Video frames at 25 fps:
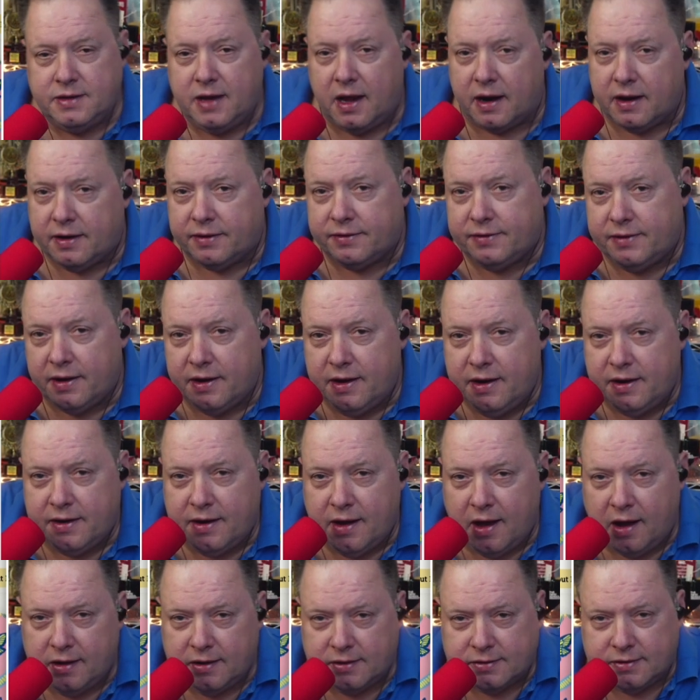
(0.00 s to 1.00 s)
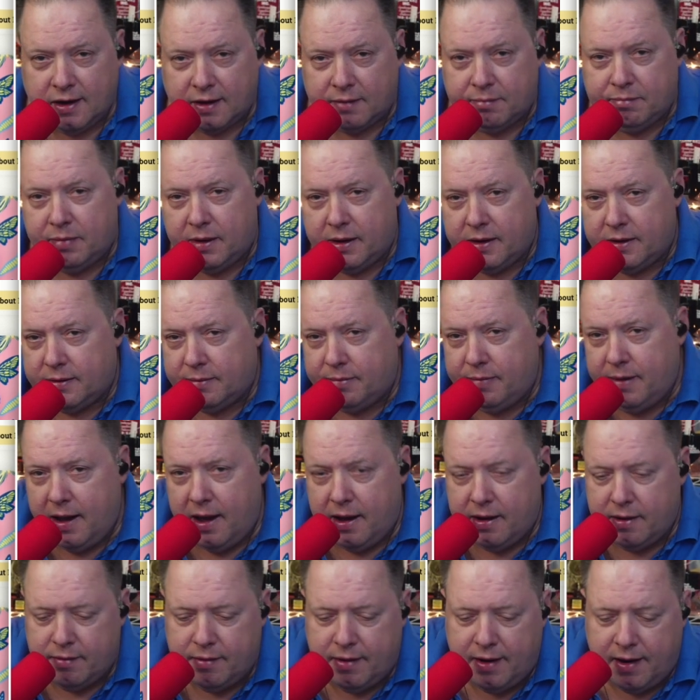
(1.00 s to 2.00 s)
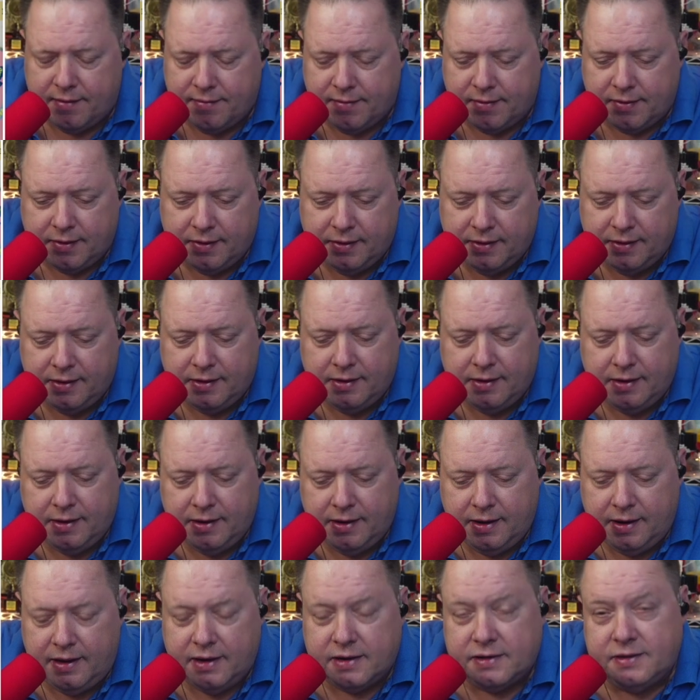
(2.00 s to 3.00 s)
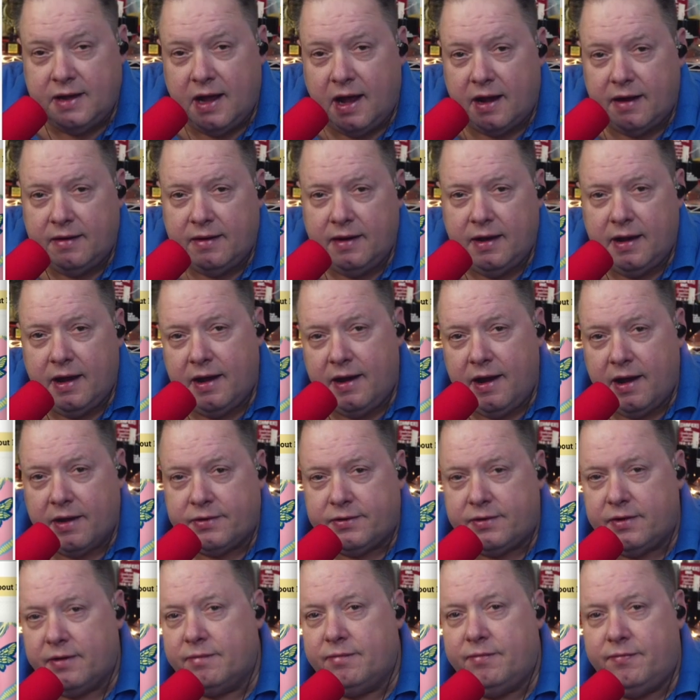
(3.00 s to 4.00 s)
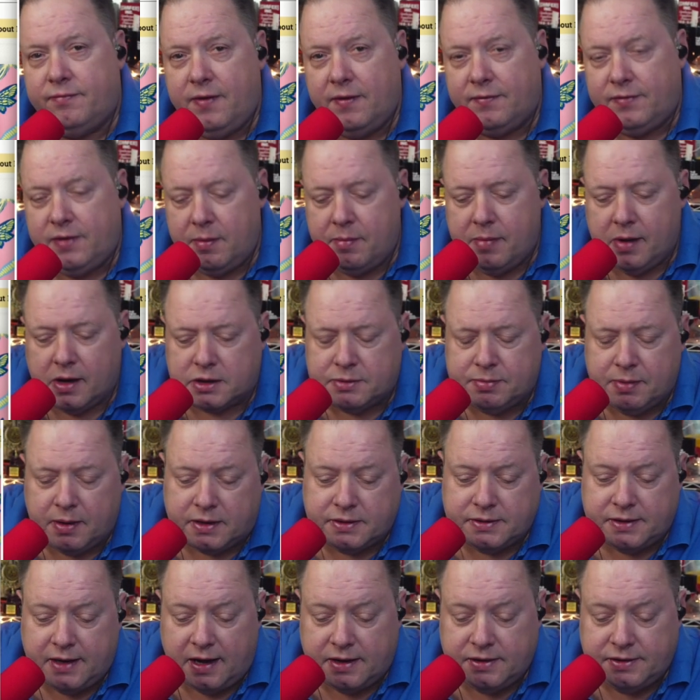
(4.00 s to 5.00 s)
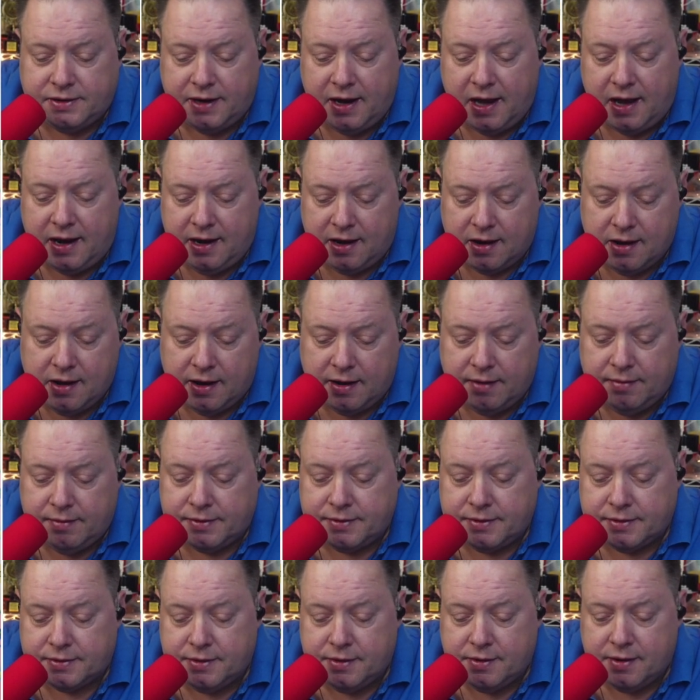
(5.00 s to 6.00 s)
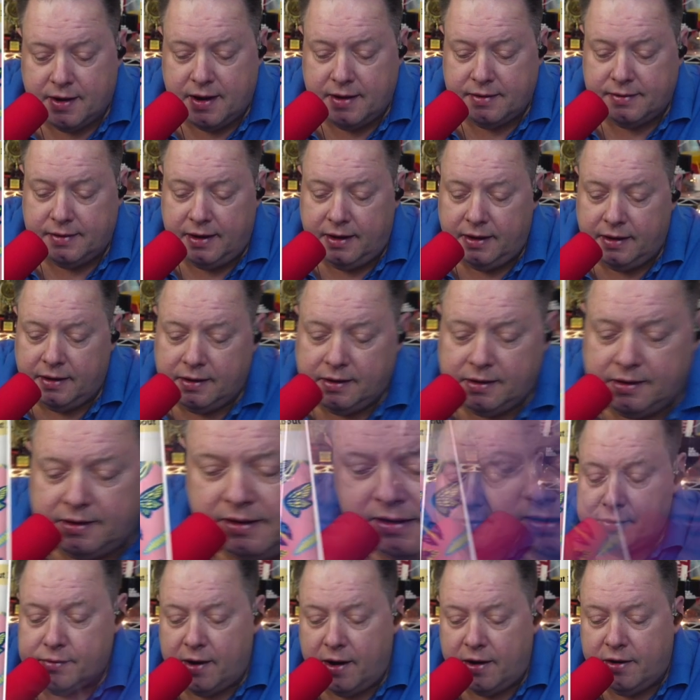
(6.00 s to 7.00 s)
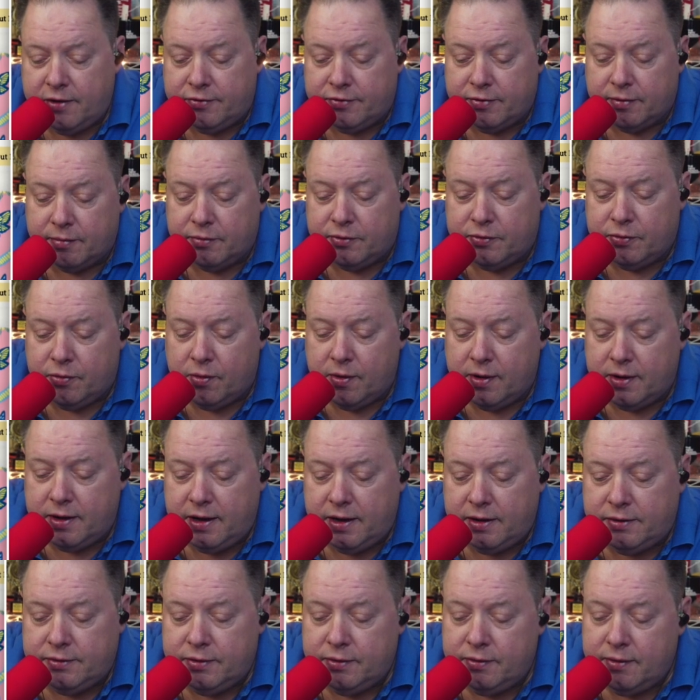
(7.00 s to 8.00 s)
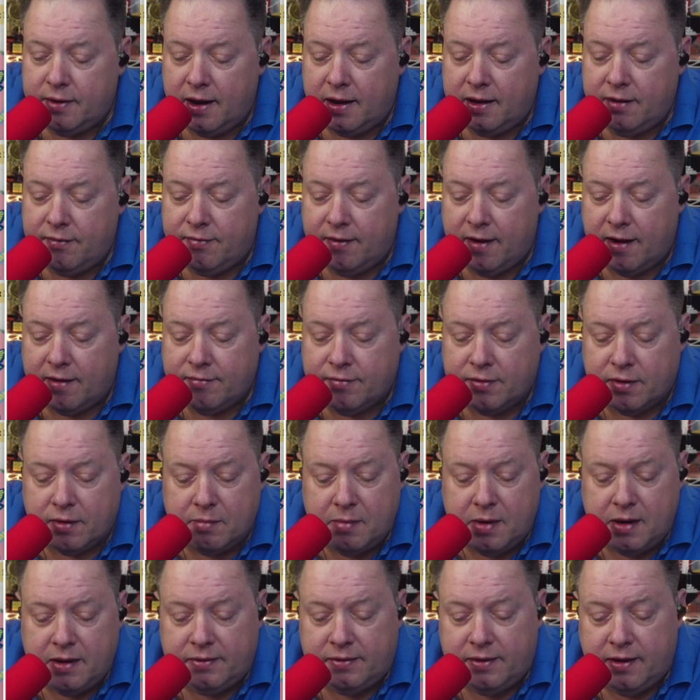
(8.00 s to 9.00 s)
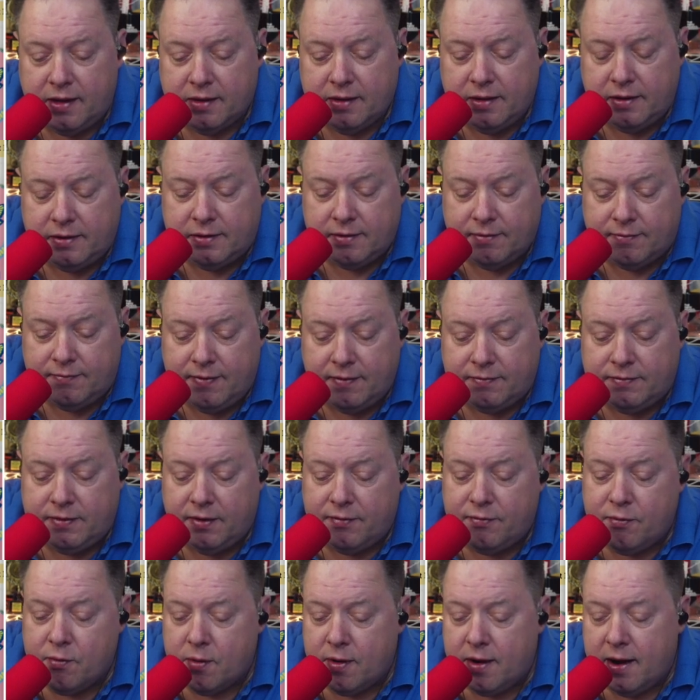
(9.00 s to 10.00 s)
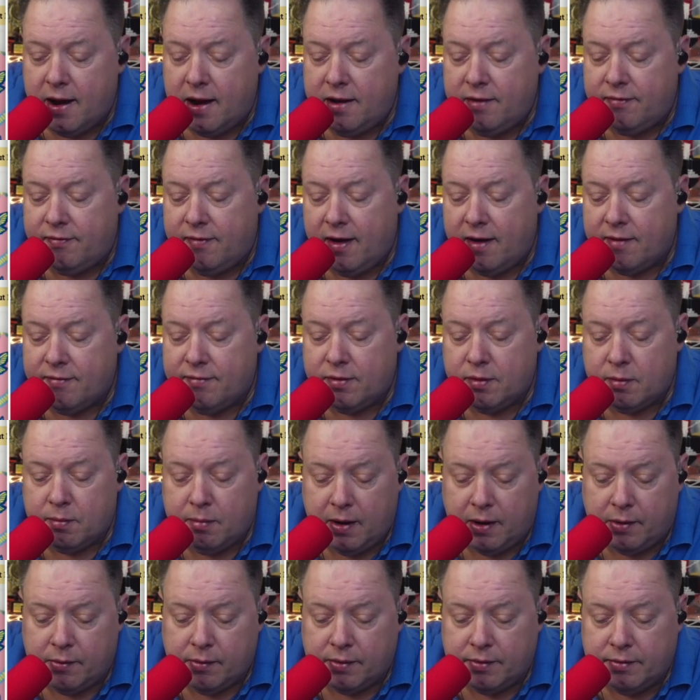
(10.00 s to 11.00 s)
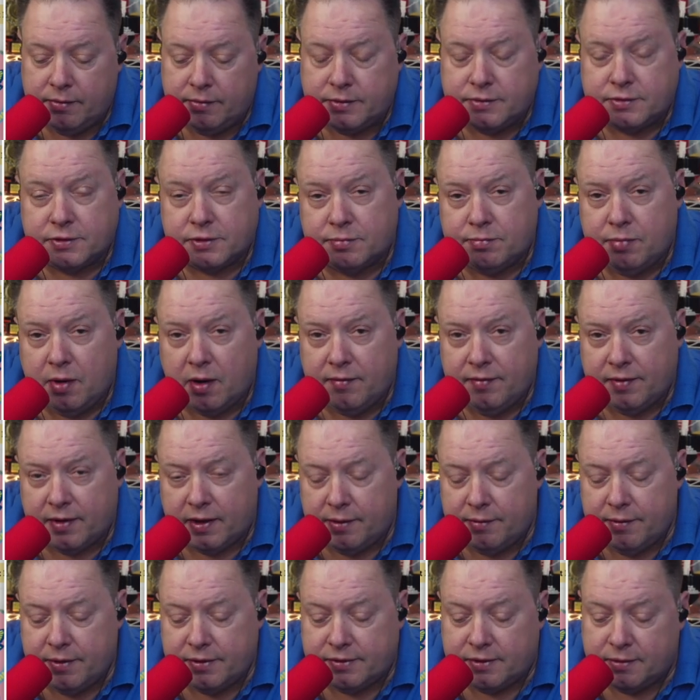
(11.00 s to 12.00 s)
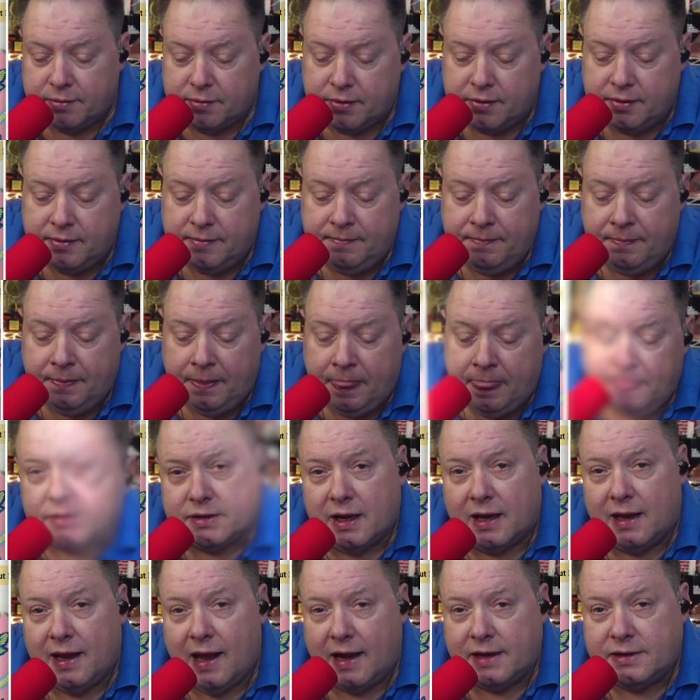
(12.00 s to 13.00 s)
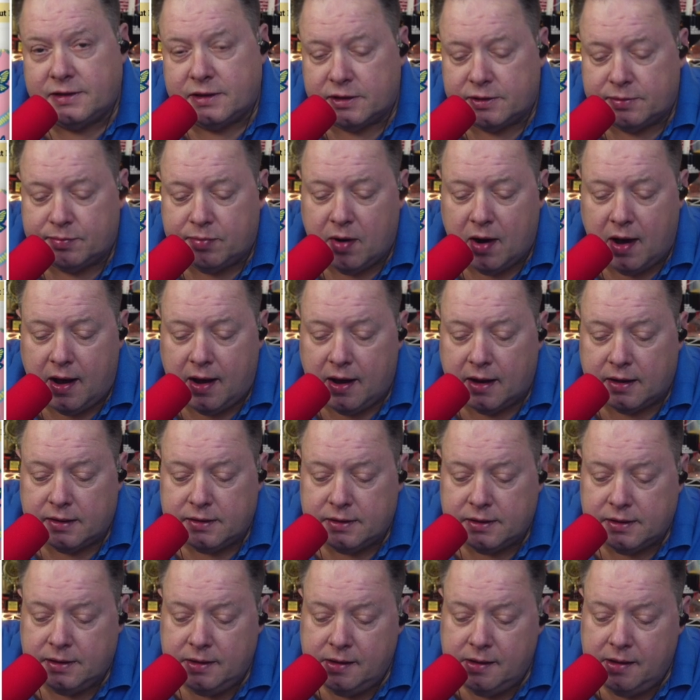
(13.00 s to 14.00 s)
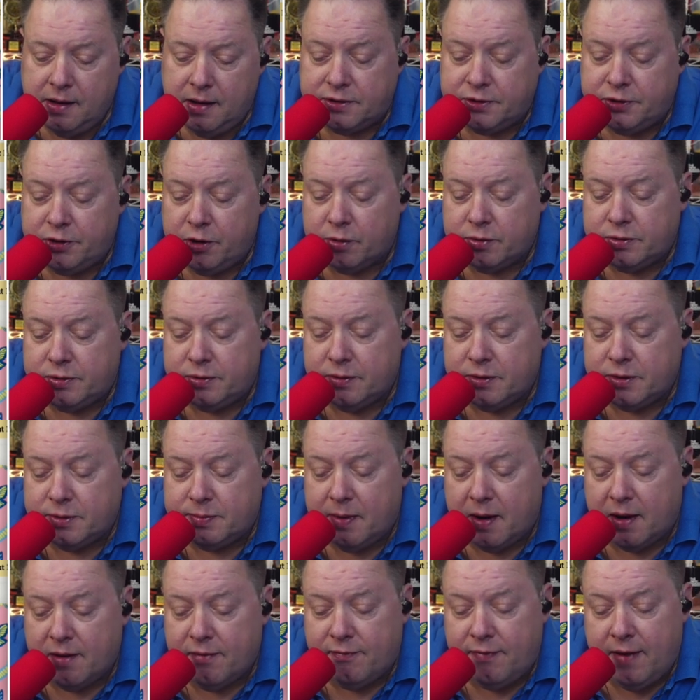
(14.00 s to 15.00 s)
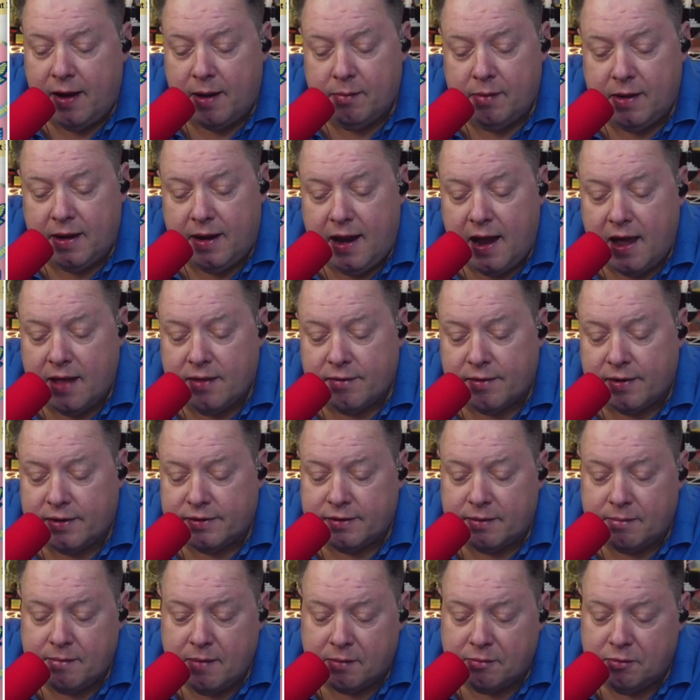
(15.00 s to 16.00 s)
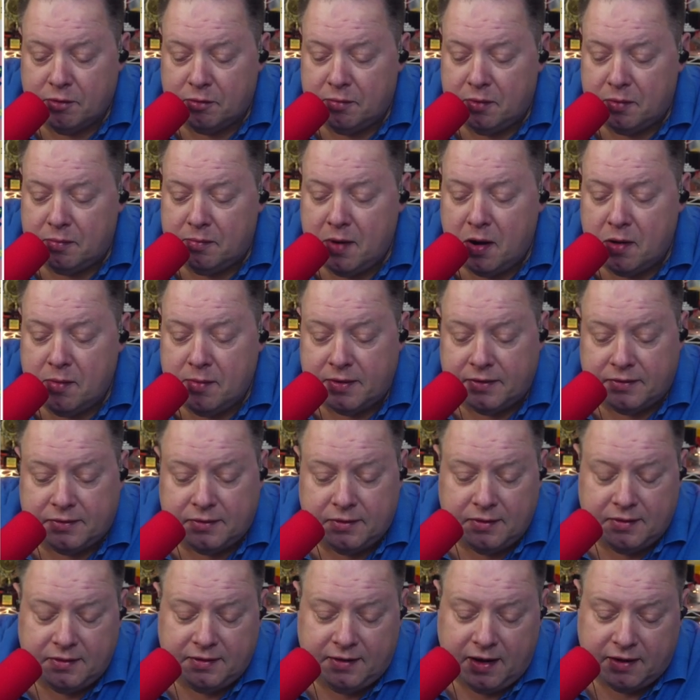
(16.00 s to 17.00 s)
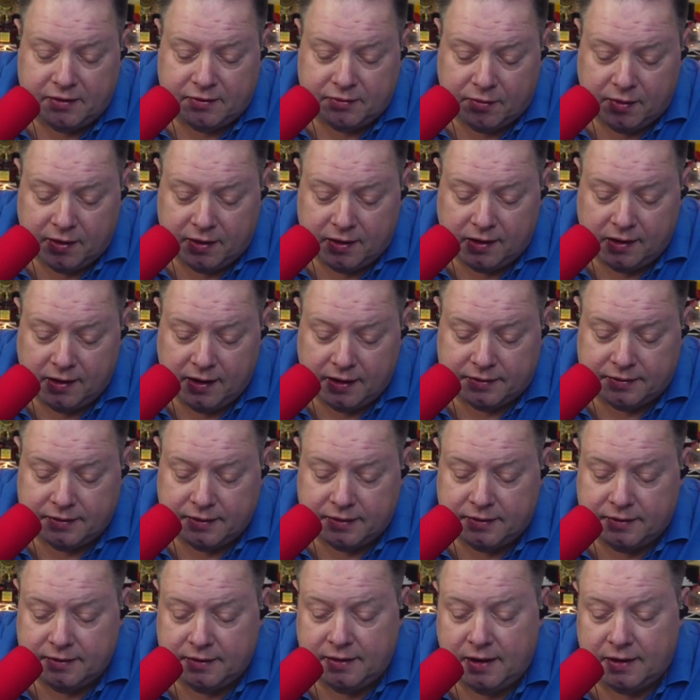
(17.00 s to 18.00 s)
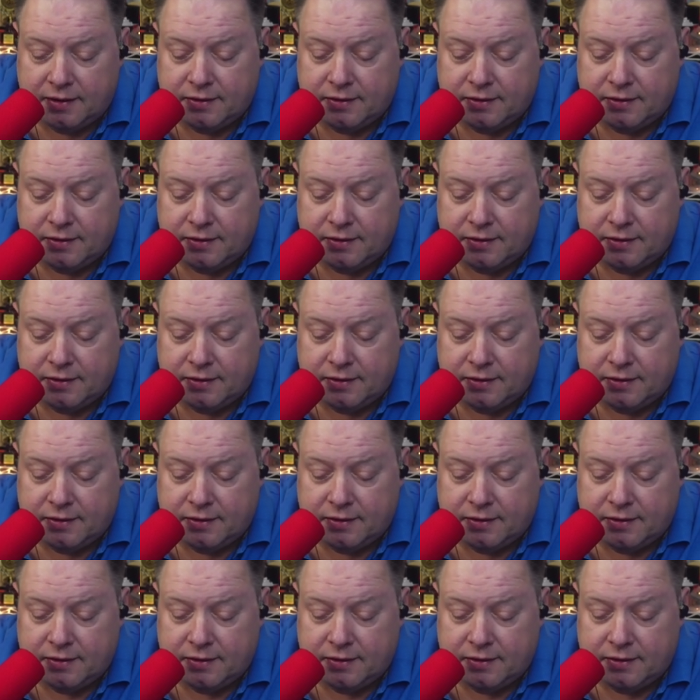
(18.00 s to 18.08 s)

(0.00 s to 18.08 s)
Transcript: It's not a gazillion dollars like Butter Pat or whatever. And it's not an extra 50 bucks because it has Yeti on it, which is crazy. Prices range from $22.95 for the mini skillet to $54.95 for the big one, which is perfectly reasonable, especially when it's a licensed product. This is used to inspire family gatherings and memorable moments to these kitchenware collections.